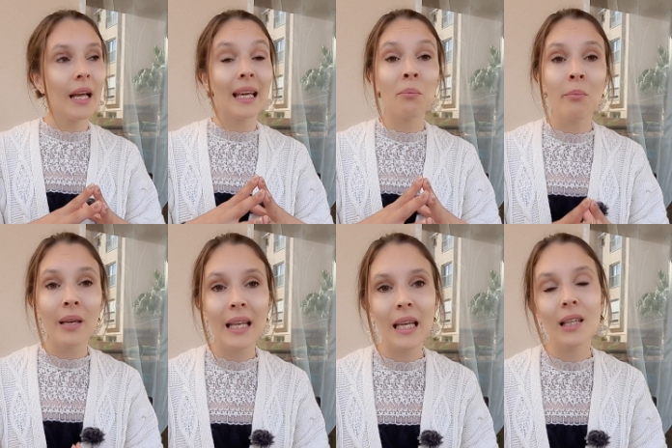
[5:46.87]

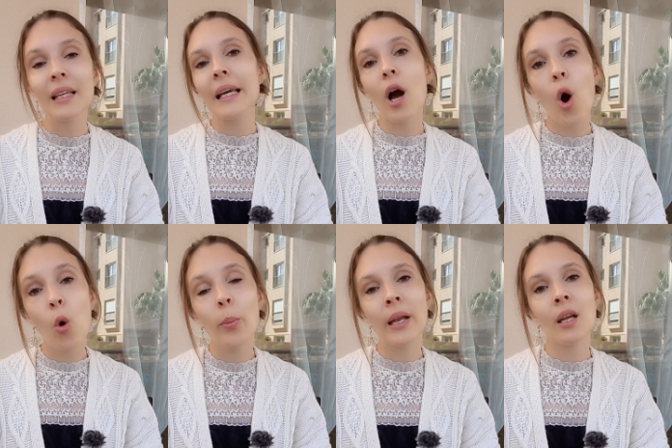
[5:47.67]
immediately
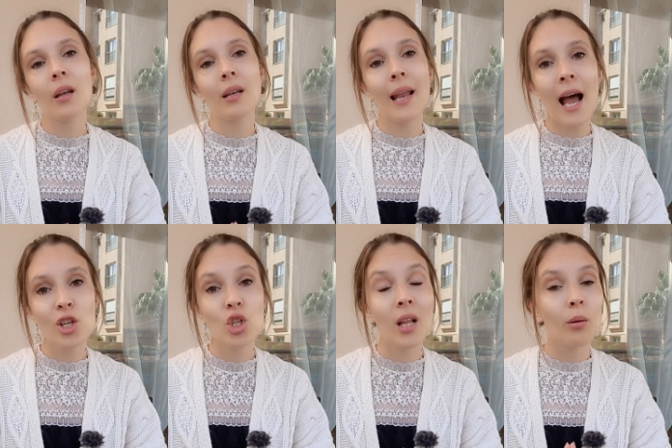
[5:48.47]
open
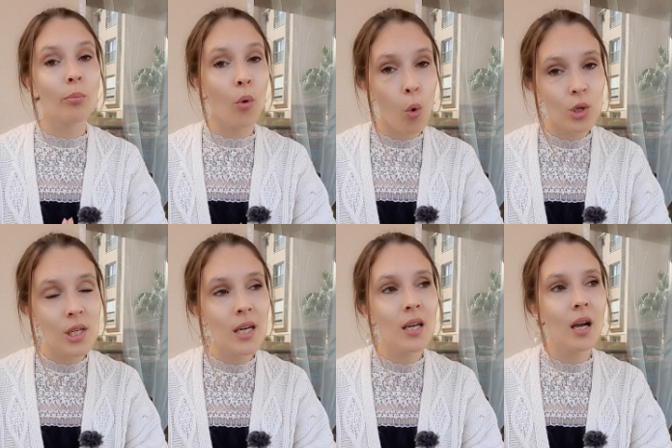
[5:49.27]
national
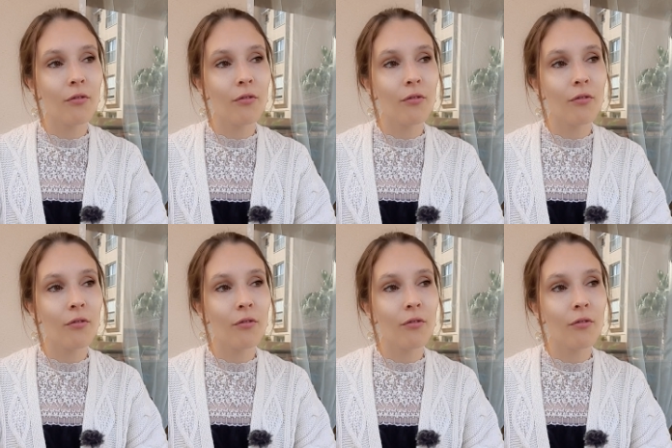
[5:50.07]
border